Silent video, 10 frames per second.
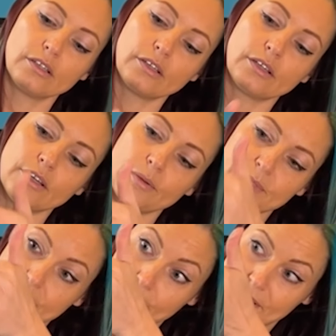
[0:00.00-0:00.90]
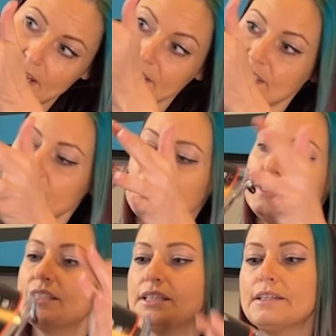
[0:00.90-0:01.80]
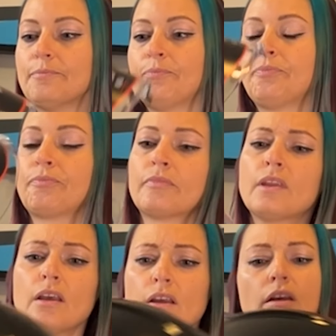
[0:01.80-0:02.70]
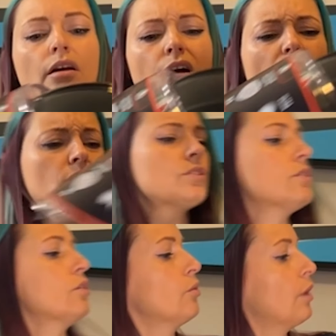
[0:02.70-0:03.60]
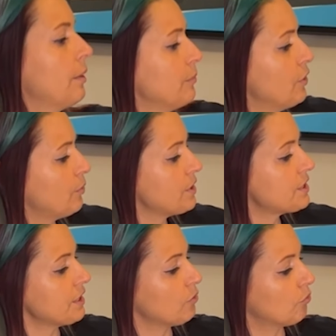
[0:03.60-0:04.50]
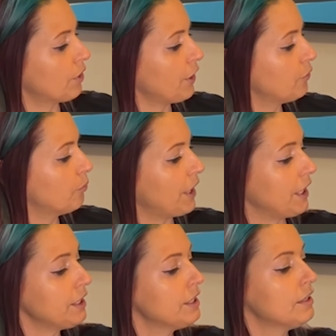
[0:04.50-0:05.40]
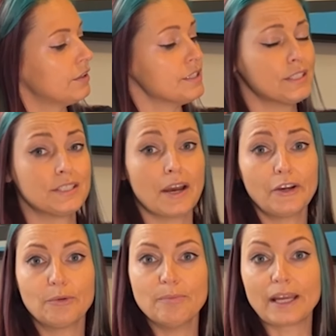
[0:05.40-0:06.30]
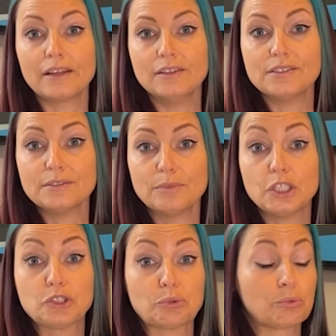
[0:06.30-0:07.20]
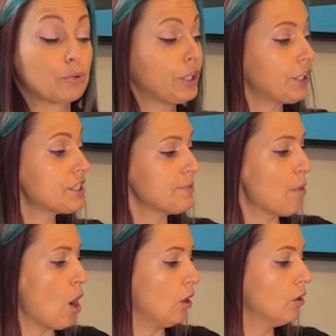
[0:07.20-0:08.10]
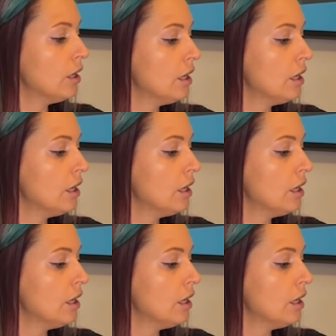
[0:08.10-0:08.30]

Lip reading: Comes up nice and easy. Also, I'm noticing right away this entire mechanism is really small.